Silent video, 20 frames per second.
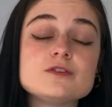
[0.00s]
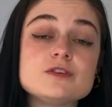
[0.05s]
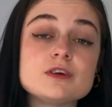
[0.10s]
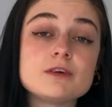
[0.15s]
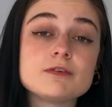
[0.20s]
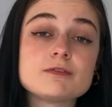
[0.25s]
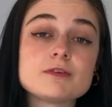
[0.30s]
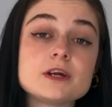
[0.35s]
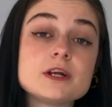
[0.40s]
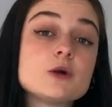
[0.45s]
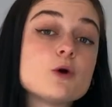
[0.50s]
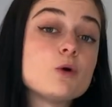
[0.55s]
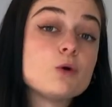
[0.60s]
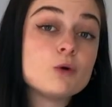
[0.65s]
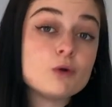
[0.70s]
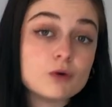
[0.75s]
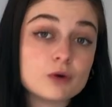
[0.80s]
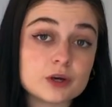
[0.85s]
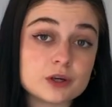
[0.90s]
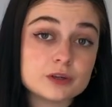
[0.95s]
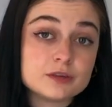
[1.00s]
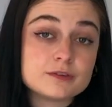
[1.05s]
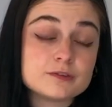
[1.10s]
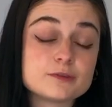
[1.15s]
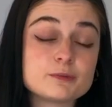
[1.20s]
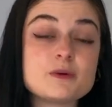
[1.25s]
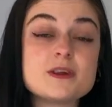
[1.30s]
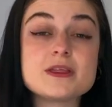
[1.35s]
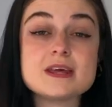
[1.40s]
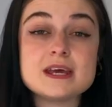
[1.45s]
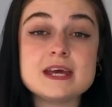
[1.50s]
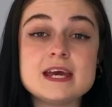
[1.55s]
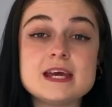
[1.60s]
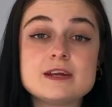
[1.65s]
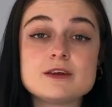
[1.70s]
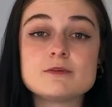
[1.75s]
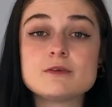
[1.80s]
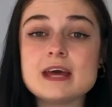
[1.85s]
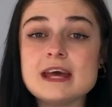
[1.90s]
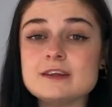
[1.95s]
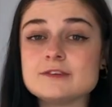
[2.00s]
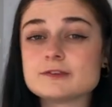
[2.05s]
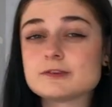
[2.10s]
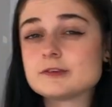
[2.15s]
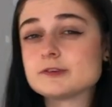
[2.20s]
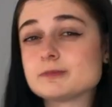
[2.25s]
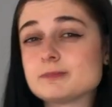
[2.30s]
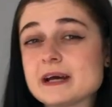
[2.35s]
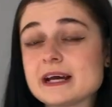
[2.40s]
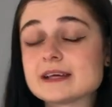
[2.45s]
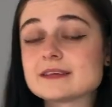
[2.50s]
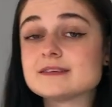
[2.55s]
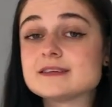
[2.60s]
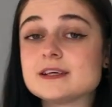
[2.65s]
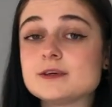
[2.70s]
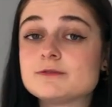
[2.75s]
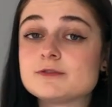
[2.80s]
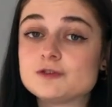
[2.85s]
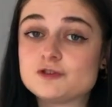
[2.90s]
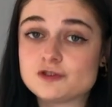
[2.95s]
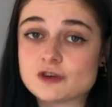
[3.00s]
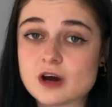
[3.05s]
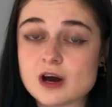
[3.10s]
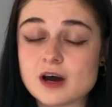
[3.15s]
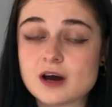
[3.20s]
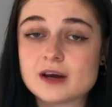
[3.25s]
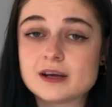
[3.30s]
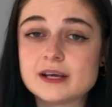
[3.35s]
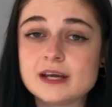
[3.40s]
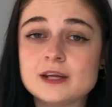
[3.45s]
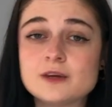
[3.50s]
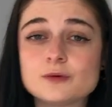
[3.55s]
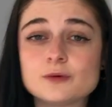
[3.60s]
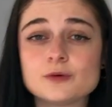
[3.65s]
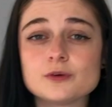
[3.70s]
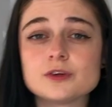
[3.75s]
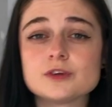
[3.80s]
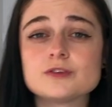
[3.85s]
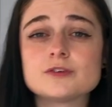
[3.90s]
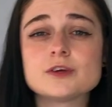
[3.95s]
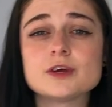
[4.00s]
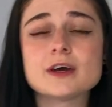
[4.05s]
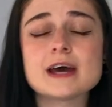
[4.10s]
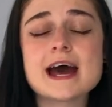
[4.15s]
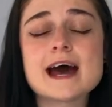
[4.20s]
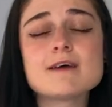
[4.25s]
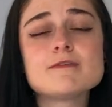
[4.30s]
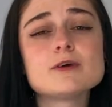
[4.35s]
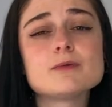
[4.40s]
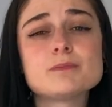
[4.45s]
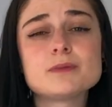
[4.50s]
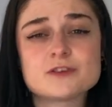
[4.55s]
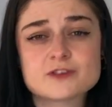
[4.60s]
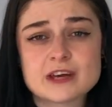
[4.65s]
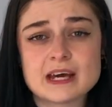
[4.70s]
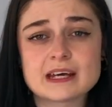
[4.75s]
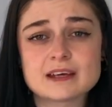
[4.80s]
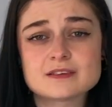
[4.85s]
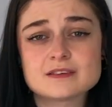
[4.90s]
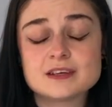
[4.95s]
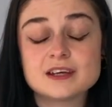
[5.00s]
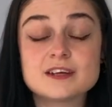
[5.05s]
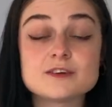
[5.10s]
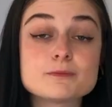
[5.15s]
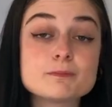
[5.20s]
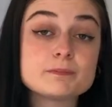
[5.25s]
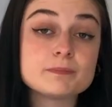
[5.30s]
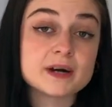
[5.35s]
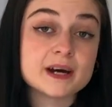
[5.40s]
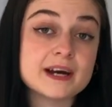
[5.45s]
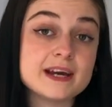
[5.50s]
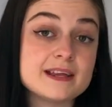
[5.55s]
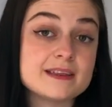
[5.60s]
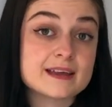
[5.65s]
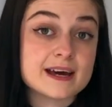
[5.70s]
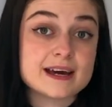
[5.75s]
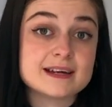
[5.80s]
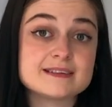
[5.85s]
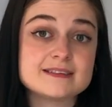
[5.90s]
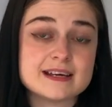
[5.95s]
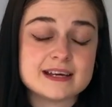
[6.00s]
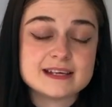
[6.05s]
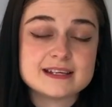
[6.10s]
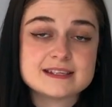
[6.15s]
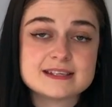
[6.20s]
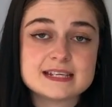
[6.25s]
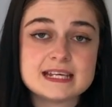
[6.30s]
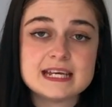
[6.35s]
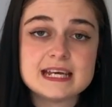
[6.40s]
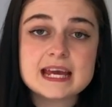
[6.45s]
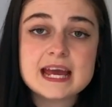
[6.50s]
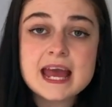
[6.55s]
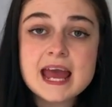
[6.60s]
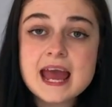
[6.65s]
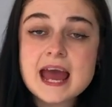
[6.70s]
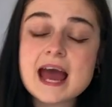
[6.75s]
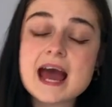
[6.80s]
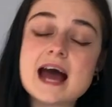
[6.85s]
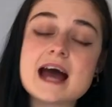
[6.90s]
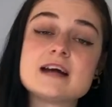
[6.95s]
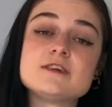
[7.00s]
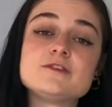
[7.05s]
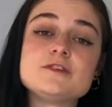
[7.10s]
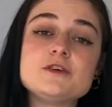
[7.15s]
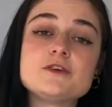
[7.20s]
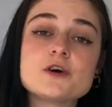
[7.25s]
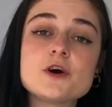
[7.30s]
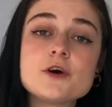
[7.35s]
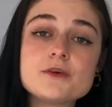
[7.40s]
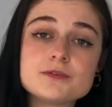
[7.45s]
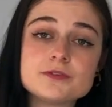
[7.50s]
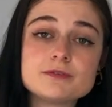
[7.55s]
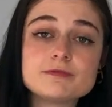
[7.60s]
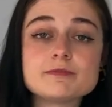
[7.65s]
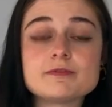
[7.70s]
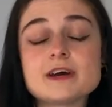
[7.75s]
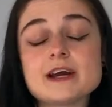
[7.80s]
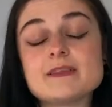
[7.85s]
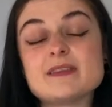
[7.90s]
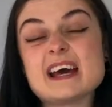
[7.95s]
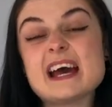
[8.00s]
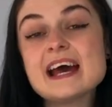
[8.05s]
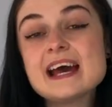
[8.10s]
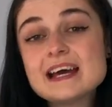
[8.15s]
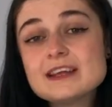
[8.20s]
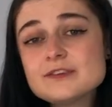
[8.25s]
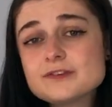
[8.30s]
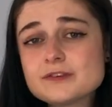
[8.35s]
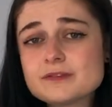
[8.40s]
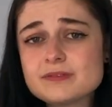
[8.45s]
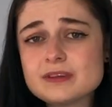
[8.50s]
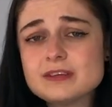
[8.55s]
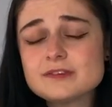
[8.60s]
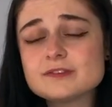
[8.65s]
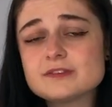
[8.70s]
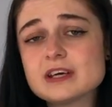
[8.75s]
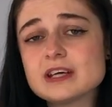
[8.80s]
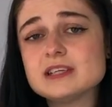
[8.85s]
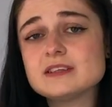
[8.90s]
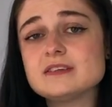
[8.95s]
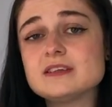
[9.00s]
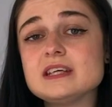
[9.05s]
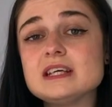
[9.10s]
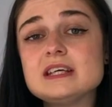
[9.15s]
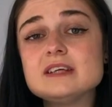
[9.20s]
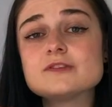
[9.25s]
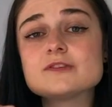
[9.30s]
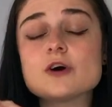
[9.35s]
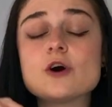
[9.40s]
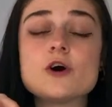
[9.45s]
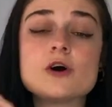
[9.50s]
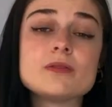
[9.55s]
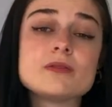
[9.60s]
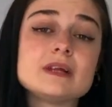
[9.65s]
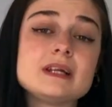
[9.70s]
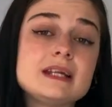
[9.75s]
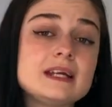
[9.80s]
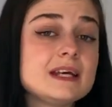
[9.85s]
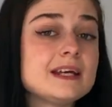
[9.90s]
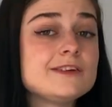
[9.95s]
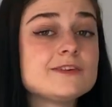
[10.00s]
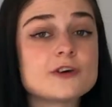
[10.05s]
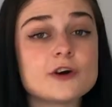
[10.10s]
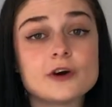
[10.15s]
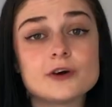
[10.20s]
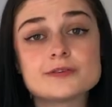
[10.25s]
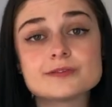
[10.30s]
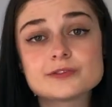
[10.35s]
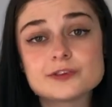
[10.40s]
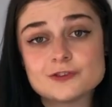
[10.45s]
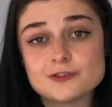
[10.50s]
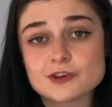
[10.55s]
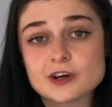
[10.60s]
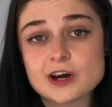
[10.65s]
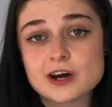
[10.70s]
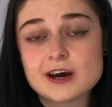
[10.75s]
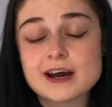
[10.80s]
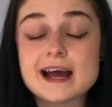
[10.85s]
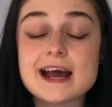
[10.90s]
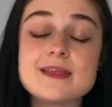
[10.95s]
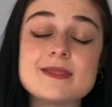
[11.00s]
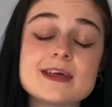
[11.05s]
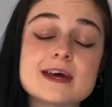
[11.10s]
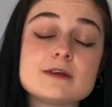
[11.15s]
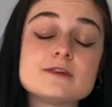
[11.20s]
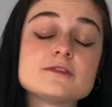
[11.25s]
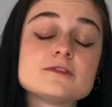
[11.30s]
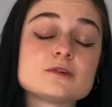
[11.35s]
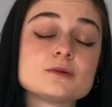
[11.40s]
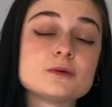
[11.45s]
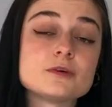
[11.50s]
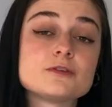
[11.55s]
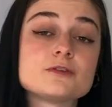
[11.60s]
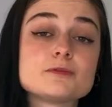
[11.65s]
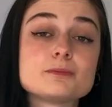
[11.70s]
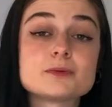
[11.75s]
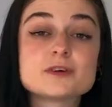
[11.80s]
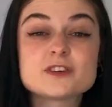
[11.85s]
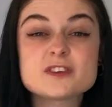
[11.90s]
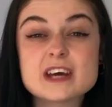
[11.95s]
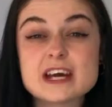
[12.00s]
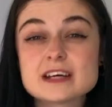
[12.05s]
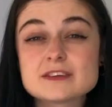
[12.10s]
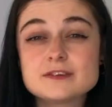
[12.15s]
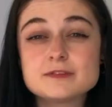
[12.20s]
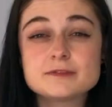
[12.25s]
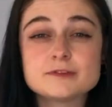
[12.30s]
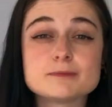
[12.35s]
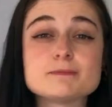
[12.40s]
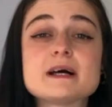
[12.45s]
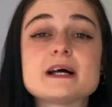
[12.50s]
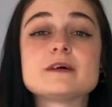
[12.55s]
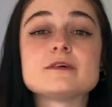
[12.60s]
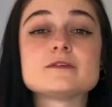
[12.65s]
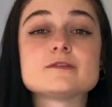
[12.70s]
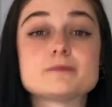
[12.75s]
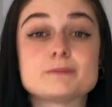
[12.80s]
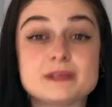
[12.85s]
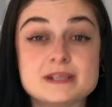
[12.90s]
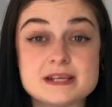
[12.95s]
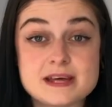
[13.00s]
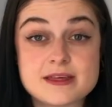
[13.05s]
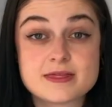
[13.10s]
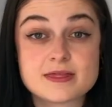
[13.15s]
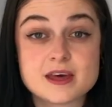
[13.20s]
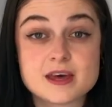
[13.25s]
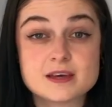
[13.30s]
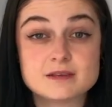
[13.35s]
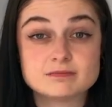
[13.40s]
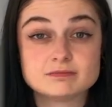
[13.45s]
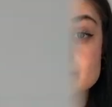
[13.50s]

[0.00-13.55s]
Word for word: different organs within its respective jar in order to have it protected by that deity, as you'd often find the heads of these deities on the lid of the jar and then sort of protective spells beneath it.